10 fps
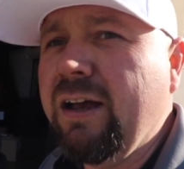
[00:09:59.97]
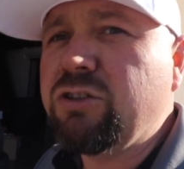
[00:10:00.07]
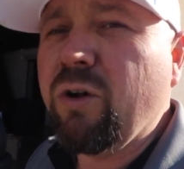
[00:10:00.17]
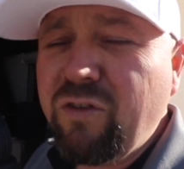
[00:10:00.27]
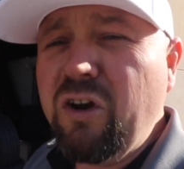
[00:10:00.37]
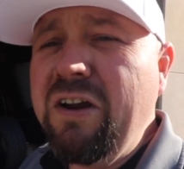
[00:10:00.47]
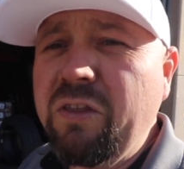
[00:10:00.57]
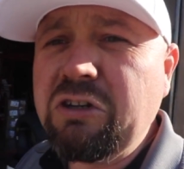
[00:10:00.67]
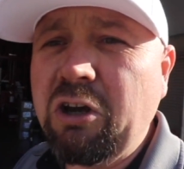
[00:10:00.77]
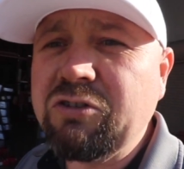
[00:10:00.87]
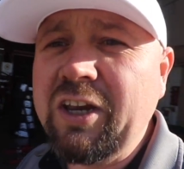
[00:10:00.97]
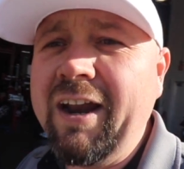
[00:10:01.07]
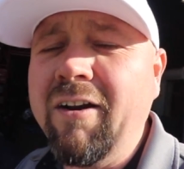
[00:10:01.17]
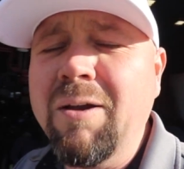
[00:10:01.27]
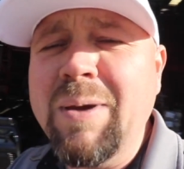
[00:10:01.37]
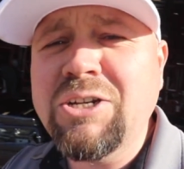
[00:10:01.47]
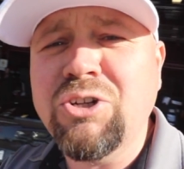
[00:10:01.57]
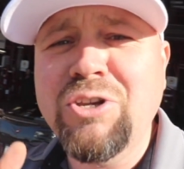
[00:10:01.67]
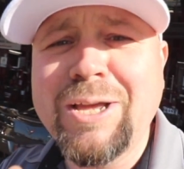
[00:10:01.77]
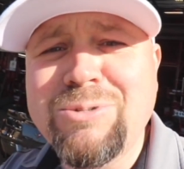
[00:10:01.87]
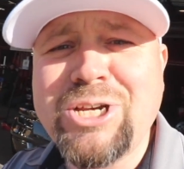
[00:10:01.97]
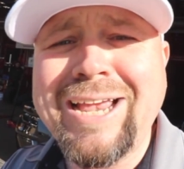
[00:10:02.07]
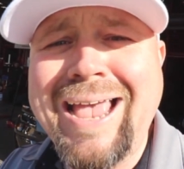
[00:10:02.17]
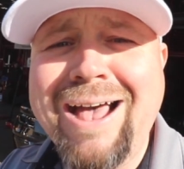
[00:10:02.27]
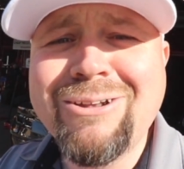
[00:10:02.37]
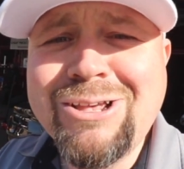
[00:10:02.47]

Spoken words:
So if you're here in the Tulsa area, make sure you come check out